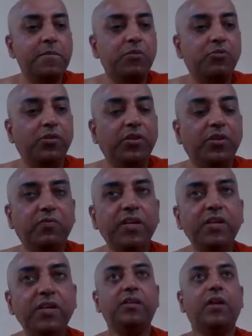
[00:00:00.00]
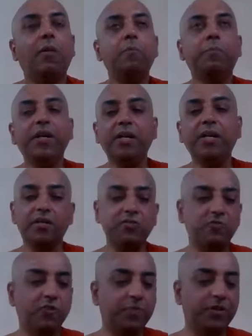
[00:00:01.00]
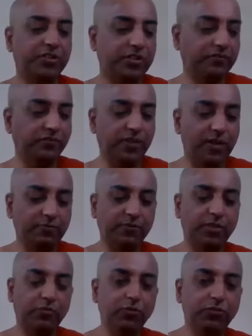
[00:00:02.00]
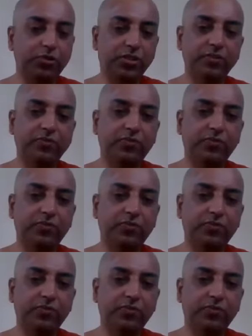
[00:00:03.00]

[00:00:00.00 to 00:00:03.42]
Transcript: So in that way, the complete transformation from the wood,